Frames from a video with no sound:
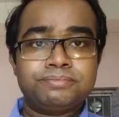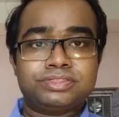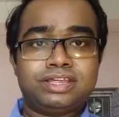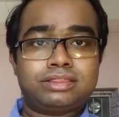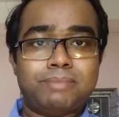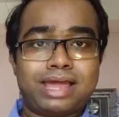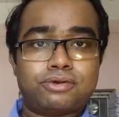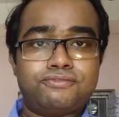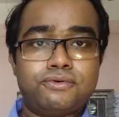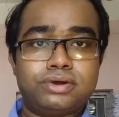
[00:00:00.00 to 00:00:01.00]
this
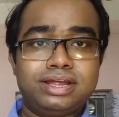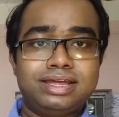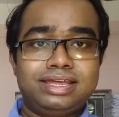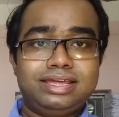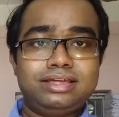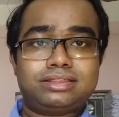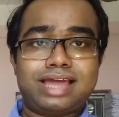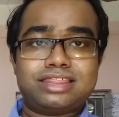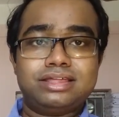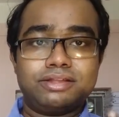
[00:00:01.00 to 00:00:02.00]
microphone is
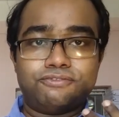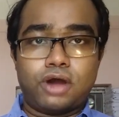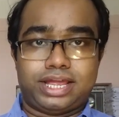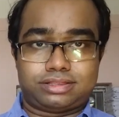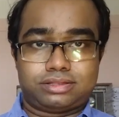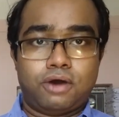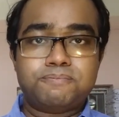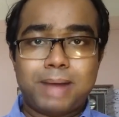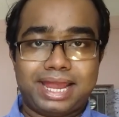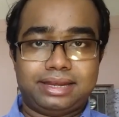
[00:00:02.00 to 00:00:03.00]
catching the voice
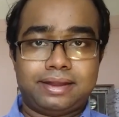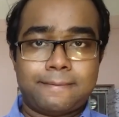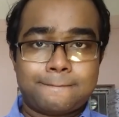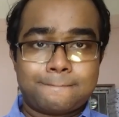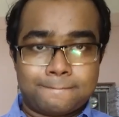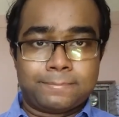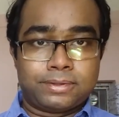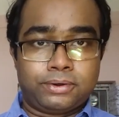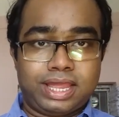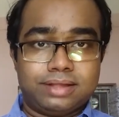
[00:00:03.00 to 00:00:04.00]
of mine.
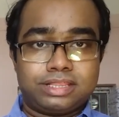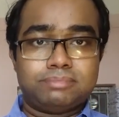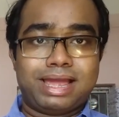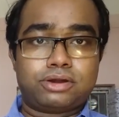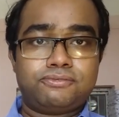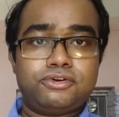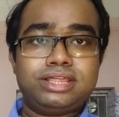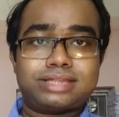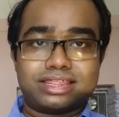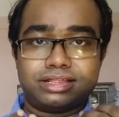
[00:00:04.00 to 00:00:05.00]
Okay, this microphone
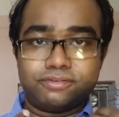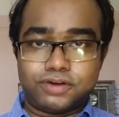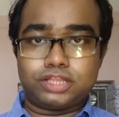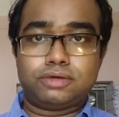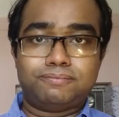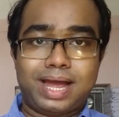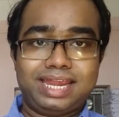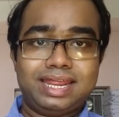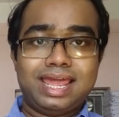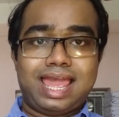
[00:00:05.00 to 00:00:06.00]
is catching the voice of
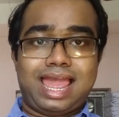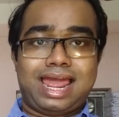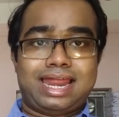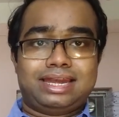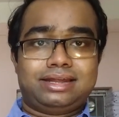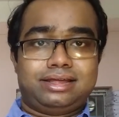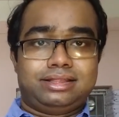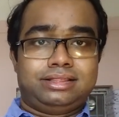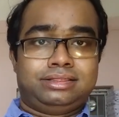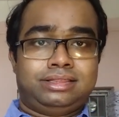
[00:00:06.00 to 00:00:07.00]
mine, and
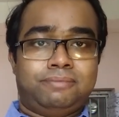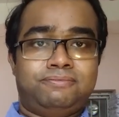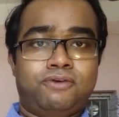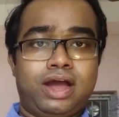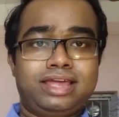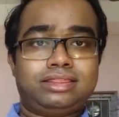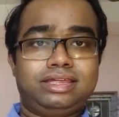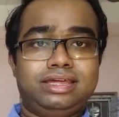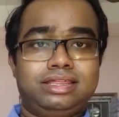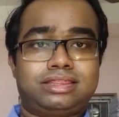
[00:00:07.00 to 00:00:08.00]
the voice
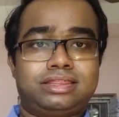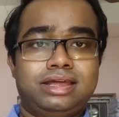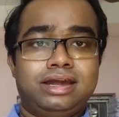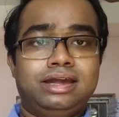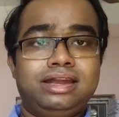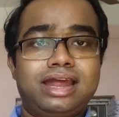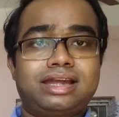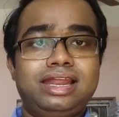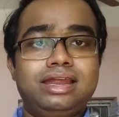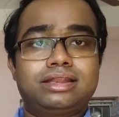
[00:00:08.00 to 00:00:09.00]
is
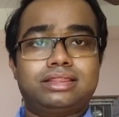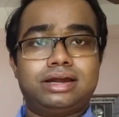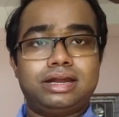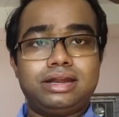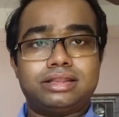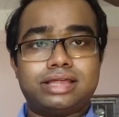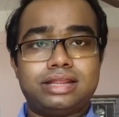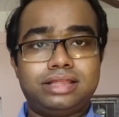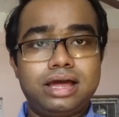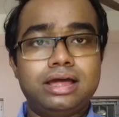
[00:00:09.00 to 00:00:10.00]
directly inserted
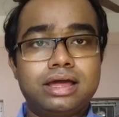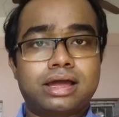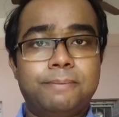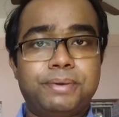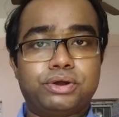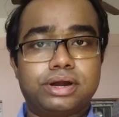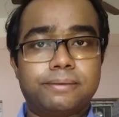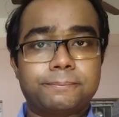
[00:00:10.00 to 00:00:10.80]
inside the computer.